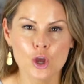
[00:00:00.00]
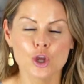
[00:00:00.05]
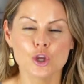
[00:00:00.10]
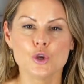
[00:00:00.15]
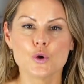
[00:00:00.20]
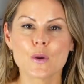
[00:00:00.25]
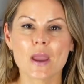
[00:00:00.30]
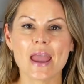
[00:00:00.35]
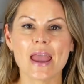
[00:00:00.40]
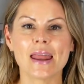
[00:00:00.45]

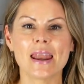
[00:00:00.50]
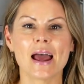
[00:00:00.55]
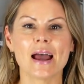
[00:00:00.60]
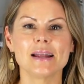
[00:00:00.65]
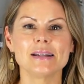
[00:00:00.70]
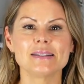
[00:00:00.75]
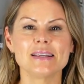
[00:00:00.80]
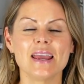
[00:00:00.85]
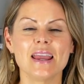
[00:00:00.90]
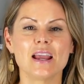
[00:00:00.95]
You
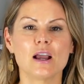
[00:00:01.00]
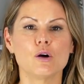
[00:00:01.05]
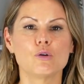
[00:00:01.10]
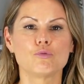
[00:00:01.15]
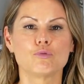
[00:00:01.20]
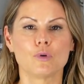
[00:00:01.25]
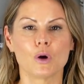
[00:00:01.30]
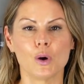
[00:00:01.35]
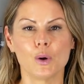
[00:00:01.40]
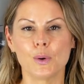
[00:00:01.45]
cannot take a
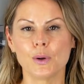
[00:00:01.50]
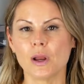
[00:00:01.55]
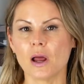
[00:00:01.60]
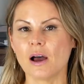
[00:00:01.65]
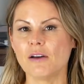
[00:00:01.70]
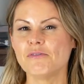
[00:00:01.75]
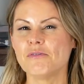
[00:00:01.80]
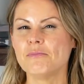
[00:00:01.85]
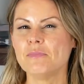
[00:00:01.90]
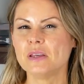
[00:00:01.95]
road
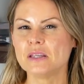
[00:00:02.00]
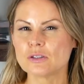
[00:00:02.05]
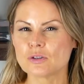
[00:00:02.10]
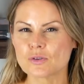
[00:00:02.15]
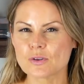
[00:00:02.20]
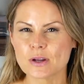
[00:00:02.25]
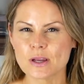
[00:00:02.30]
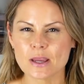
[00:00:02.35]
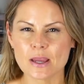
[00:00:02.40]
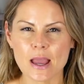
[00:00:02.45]
of
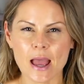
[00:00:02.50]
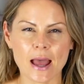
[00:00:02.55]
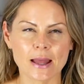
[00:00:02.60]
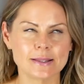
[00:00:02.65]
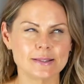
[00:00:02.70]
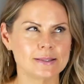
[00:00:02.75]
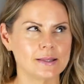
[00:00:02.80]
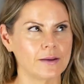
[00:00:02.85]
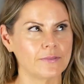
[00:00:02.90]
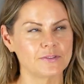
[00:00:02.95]
misery
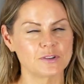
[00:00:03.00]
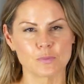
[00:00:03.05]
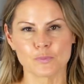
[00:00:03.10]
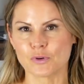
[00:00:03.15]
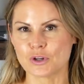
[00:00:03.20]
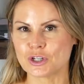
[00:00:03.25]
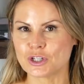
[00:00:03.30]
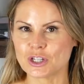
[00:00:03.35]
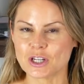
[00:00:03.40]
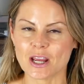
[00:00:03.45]
and
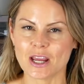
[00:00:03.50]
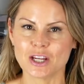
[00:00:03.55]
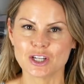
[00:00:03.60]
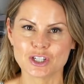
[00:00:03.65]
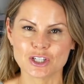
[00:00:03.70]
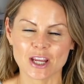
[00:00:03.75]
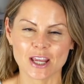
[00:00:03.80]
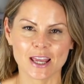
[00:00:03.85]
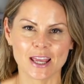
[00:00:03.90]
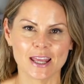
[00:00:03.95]

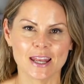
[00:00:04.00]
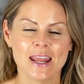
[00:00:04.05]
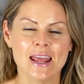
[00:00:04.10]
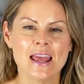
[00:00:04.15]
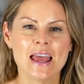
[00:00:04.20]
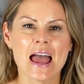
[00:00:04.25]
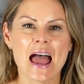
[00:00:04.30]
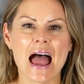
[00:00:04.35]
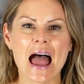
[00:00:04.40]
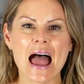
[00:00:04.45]
self-depreciation
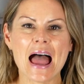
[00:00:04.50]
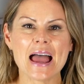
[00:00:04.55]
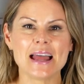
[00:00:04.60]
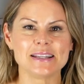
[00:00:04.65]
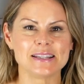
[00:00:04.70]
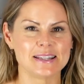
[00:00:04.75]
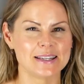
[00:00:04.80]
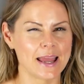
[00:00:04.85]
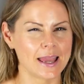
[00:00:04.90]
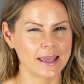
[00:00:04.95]

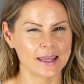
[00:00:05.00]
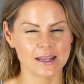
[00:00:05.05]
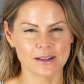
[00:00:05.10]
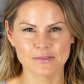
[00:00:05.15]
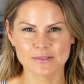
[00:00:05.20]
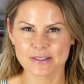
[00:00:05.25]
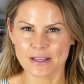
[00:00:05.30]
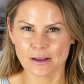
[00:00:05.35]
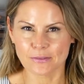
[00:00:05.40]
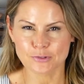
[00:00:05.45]
and
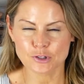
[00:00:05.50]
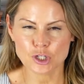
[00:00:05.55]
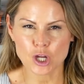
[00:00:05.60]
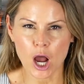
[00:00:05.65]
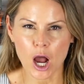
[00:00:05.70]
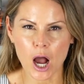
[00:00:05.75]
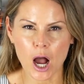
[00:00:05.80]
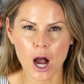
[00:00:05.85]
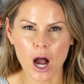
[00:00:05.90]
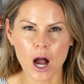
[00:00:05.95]
negative
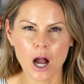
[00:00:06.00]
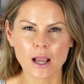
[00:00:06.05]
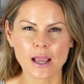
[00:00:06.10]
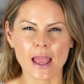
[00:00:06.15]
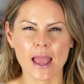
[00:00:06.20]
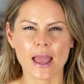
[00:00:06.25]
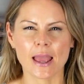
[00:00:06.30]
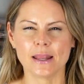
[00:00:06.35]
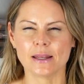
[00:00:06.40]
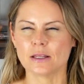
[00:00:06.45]

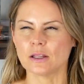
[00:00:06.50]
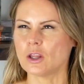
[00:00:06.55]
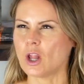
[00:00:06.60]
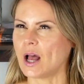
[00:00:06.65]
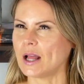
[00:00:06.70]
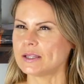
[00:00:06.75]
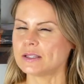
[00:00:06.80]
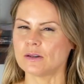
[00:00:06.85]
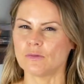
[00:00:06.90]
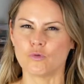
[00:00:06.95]
self-talk and
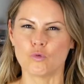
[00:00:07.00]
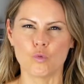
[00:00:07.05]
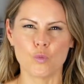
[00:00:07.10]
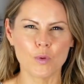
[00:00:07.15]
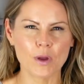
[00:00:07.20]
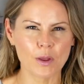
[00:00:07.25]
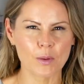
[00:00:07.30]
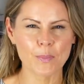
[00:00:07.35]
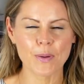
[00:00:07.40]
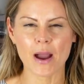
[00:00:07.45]
lots of
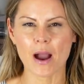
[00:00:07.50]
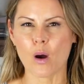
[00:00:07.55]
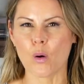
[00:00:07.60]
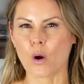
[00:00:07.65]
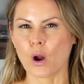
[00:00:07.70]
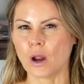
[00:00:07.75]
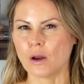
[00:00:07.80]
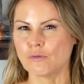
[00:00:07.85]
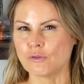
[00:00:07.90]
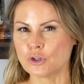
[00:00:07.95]

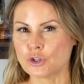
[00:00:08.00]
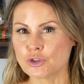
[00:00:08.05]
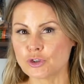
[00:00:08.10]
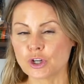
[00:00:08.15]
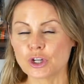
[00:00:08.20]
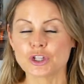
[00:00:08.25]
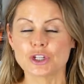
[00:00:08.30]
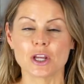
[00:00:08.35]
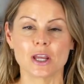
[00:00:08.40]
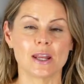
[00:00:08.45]
willpower and
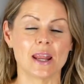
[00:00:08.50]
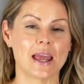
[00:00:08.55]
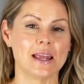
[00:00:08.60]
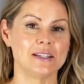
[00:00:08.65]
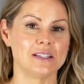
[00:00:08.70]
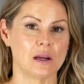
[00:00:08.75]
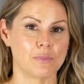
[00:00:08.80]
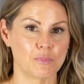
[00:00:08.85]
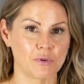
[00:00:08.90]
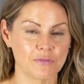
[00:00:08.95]
restriction
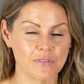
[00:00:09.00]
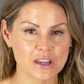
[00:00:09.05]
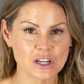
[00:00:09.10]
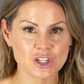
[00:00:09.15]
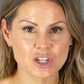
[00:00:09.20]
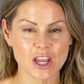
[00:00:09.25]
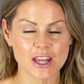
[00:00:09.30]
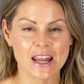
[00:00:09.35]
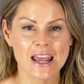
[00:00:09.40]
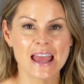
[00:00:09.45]
and
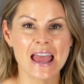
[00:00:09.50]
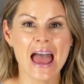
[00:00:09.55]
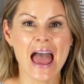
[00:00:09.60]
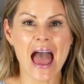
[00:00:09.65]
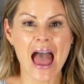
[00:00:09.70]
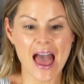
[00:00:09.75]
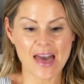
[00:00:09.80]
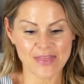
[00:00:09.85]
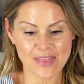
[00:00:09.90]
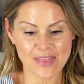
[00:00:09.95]
deprivation
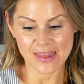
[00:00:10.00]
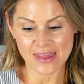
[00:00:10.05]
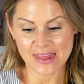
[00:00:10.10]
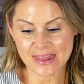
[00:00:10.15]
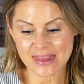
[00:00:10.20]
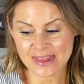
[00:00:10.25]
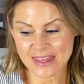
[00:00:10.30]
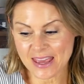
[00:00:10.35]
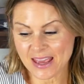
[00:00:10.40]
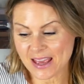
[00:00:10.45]
and
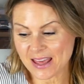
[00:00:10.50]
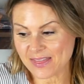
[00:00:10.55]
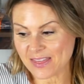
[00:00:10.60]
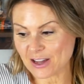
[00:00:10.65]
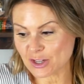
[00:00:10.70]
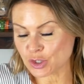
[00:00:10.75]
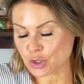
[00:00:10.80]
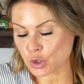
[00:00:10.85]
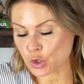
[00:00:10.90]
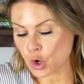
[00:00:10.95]
think
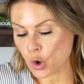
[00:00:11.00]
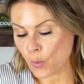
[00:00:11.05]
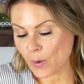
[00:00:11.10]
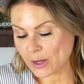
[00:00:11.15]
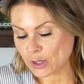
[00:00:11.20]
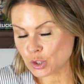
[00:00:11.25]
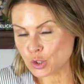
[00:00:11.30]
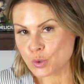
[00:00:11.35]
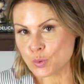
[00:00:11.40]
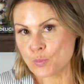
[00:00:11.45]
that you're
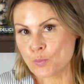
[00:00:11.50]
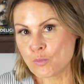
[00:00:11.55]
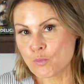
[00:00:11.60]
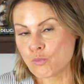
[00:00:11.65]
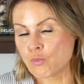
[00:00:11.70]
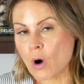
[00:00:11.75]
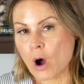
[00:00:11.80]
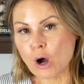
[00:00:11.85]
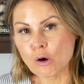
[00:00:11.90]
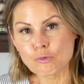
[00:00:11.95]
going
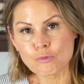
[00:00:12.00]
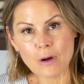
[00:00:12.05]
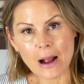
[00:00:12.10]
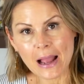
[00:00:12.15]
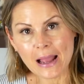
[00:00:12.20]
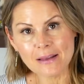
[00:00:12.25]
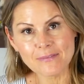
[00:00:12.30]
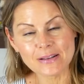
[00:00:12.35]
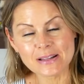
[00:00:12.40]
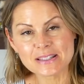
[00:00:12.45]
to
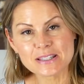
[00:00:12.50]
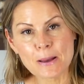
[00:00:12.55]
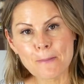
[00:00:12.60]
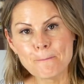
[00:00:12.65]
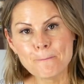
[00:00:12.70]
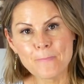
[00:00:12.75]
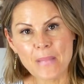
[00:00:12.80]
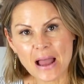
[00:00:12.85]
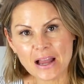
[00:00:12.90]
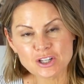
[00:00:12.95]
arrive at
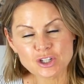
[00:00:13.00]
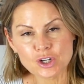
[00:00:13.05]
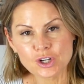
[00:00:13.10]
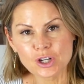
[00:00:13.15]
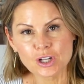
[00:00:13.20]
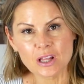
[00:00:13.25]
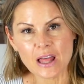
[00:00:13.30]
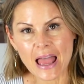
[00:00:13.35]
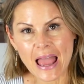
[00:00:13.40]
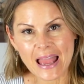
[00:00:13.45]
some
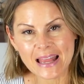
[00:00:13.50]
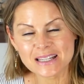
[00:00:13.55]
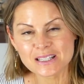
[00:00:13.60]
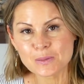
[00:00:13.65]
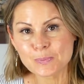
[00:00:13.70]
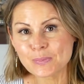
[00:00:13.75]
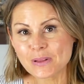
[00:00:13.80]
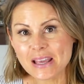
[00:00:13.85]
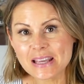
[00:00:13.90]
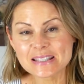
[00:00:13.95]
magical
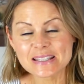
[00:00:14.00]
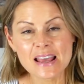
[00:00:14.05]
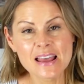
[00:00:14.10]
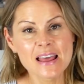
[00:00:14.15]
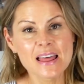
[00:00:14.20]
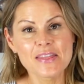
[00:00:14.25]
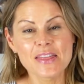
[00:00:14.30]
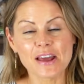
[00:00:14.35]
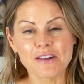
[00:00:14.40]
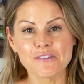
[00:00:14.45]
end place
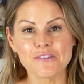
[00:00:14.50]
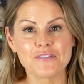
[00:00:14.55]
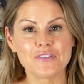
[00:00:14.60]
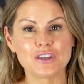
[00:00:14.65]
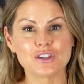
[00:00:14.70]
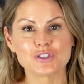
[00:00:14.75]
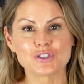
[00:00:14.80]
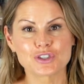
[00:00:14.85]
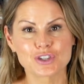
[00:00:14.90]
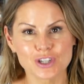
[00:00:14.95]
that
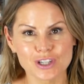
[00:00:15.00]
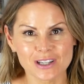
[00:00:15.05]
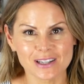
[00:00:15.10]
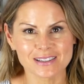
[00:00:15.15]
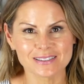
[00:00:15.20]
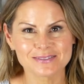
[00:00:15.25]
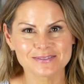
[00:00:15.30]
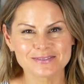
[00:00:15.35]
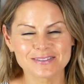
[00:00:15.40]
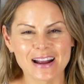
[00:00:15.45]
feels
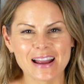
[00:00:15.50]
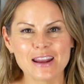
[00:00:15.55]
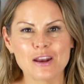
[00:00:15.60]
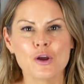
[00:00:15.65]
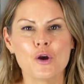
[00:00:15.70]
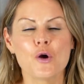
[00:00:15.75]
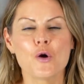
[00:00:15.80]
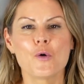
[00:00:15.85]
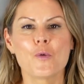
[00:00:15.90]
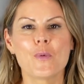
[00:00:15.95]
good, right?
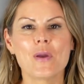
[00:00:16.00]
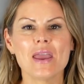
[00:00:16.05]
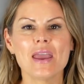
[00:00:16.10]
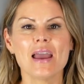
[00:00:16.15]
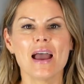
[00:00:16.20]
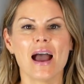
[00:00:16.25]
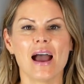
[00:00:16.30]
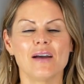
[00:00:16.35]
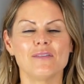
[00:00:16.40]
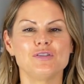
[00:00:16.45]
We
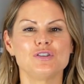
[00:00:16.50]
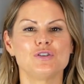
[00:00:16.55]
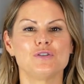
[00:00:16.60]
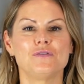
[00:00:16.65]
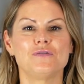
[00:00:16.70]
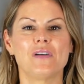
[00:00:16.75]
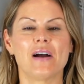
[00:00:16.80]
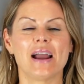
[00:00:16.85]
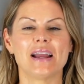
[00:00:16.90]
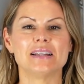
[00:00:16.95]
have to
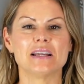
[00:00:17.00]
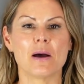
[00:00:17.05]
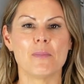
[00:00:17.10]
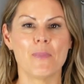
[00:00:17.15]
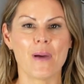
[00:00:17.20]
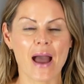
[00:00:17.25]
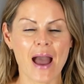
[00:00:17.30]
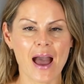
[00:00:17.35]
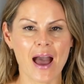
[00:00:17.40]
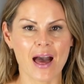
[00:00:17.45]
find a
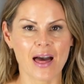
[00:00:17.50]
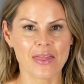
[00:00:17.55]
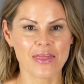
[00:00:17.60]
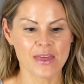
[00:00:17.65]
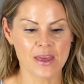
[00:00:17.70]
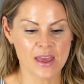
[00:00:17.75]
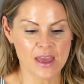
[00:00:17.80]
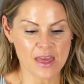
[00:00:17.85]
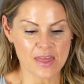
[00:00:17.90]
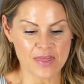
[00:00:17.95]

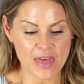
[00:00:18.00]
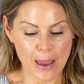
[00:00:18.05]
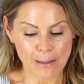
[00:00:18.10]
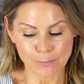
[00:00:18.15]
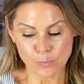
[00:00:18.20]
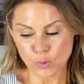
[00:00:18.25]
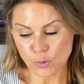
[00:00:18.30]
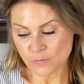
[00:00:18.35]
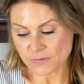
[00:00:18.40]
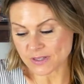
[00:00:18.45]
path that
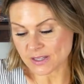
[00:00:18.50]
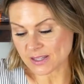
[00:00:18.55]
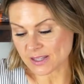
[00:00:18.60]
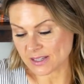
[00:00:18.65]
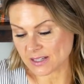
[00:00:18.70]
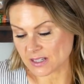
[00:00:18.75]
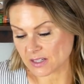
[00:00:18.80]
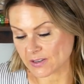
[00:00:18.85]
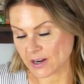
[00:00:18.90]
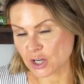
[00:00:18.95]
moves us in
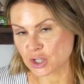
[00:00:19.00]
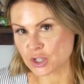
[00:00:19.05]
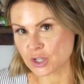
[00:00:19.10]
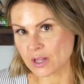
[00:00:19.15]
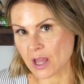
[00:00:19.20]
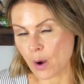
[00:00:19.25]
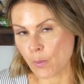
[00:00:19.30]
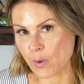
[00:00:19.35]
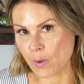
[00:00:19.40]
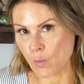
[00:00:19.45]
the direction
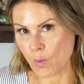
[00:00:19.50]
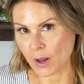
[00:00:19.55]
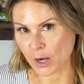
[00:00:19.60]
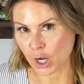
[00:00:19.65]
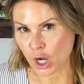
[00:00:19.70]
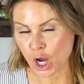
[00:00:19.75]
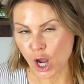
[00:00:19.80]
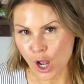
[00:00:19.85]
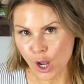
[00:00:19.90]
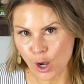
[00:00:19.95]
that we want
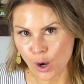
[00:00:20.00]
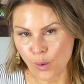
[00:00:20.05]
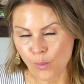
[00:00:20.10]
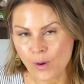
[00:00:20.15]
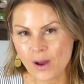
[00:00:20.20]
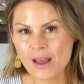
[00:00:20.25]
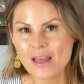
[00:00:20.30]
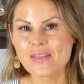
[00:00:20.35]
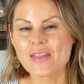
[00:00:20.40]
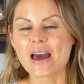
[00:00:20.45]
to
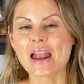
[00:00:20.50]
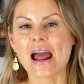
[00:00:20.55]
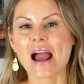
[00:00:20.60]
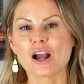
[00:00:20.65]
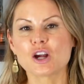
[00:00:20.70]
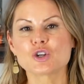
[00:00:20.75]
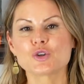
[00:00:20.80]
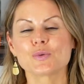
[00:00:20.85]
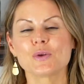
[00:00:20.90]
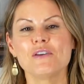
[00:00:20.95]
go that
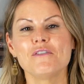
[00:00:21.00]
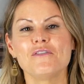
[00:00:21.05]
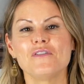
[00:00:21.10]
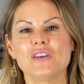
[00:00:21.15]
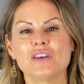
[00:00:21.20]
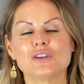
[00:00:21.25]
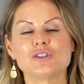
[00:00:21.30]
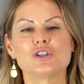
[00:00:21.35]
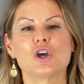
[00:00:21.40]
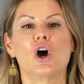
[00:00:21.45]
actually
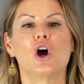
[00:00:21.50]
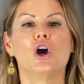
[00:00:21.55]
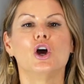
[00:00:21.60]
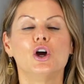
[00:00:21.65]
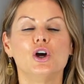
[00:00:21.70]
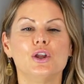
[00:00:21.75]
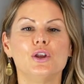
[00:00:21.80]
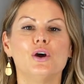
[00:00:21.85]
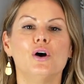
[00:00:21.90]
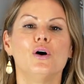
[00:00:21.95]
feels
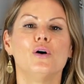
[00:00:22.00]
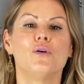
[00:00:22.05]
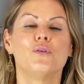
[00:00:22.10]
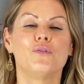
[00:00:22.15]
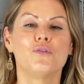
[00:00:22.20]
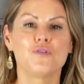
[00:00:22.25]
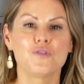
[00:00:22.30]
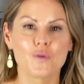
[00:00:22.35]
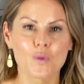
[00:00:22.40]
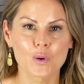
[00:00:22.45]
good
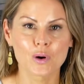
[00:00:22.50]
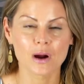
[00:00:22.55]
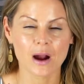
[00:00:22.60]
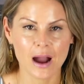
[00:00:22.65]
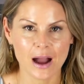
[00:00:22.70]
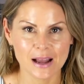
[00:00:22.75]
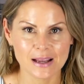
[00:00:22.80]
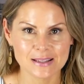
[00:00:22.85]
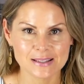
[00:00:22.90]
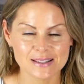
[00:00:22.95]
for
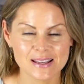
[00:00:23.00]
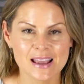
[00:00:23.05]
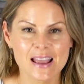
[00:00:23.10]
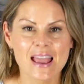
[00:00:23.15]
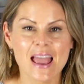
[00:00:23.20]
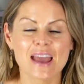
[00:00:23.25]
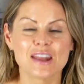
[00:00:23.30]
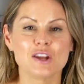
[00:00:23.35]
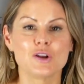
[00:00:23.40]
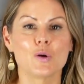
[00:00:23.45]
us.
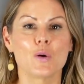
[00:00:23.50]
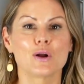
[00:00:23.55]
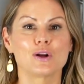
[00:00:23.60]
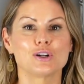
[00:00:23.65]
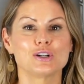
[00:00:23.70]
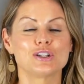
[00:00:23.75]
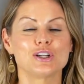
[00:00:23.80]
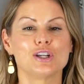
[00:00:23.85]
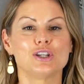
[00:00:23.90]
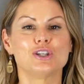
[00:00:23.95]
And in
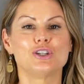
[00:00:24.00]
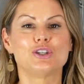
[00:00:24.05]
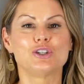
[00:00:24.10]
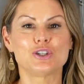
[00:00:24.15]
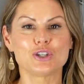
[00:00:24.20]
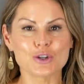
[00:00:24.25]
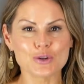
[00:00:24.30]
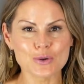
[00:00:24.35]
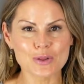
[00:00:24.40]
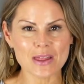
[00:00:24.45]
order to
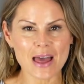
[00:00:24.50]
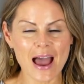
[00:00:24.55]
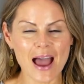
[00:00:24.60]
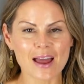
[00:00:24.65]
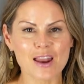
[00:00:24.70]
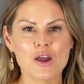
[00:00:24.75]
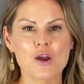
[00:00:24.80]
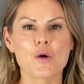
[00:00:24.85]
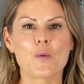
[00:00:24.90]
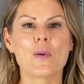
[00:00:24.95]
do
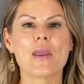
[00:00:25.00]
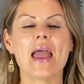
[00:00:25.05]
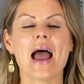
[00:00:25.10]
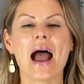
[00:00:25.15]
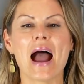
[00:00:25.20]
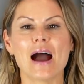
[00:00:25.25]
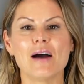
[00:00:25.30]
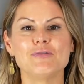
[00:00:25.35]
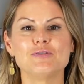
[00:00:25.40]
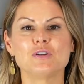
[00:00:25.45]
that, we
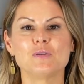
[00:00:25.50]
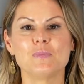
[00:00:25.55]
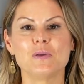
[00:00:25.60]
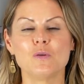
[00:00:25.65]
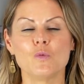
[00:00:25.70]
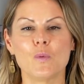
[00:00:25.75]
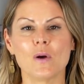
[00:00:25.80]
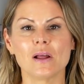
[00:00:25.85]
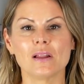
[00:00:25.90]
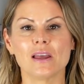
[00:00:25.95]
have to be
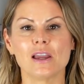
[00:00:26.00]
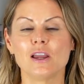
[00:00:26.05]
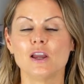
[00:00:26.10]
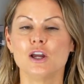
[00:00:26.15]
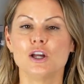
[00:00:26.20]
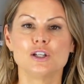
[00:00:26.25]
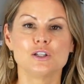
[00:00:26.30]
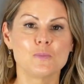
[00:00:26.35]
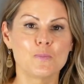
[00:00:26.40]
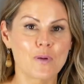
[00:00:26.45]
willing
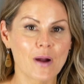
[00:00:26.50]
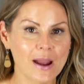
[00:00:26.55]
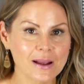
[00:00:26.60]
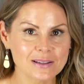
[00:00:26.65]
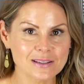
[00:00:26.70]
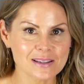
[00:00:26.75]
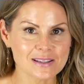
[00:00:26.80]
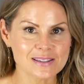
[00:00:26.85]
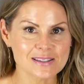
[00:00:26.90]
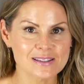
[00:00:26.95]
to
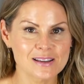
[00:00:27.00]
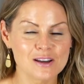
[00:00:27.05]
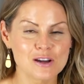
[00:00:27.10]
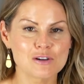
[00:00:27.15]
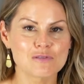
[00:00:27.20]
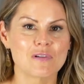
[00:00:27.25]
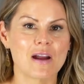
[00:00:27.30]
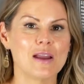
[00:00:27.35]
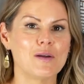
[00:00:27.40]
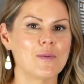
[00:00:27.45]
practice,
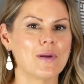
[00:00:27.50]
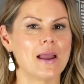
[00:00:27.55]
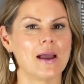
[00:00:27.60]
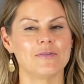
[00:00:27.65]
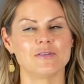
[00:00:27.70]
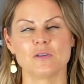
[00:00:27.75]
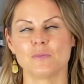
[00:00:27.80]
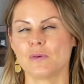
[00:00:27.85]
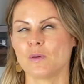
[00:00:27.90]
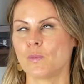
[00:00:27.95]
right? We
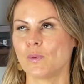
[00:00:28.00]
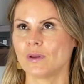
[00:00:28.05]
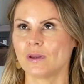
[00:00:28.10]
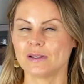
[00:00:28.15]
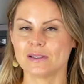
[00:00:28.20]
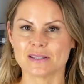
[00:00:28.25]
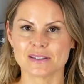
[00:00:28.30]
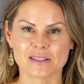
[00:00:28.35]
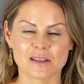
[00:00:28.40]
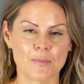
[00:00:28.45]
have to be
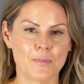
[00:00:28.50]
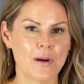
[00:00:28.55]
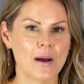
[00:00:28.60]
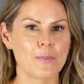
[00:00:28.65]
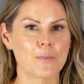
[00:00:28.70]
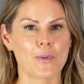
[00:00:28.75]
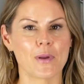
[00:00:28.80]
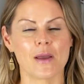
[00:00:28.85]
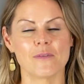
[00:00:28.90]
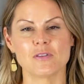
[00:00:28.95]
willing to slip
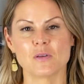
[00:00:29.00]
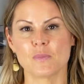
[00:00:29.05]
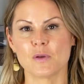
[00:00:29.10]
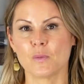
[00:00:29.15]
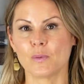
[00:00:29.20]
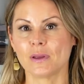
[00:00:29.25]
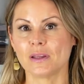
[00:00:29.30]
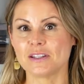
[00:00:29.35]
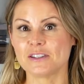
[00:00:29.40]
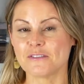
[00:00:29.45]
up. We have to be
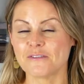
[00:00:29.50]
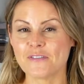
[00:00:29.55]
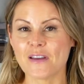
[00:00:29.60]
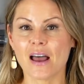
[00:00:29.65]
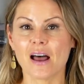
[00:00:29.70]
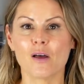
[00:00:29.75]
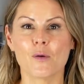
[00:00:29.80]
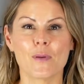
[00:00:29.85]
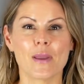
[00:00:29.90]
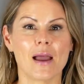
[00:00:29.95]
willing to
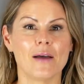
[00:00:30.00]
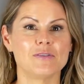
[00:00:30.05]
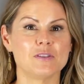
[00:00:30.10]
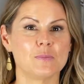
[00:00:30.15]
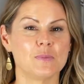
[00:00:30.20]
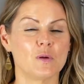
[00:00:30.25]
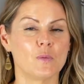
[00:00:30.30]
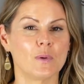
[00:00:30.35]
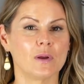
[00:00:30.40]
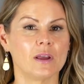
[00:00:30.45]
fail. We have to
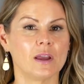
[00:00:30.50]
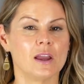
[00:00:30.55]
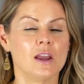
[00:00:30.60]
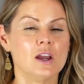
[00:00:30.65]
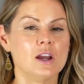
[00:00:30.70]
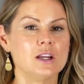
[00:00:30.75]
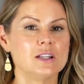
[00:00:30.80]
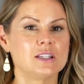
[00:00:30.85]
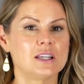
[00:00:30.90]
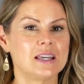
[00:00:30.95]
be willing
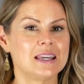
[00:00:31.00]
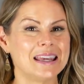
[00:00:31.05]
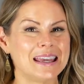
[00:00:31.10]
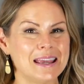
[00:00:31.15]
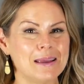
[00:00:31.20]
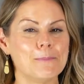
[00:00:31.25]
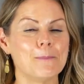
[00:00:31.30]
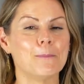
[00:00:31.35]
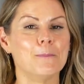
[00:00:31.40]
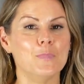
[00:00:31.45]
to
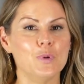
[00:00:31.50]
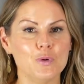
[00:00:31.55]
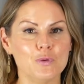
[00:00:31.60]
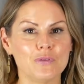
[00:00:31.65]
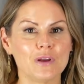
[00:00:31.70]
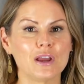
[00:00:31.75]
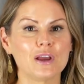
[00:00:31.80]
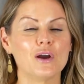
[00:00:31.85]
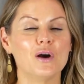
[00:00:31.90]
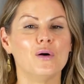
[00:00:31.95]
keep
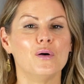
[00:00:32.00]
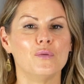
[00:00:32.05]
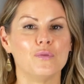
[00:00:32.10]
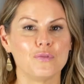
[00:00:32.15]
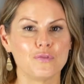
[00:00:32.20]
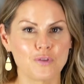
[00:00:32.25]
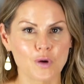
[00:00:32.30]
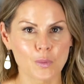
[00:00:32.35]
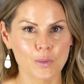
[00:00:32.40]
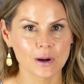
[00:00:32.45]
moving
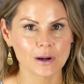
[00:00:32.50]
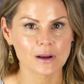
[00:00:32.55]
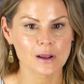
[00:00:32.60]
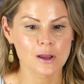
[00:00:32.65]
forward.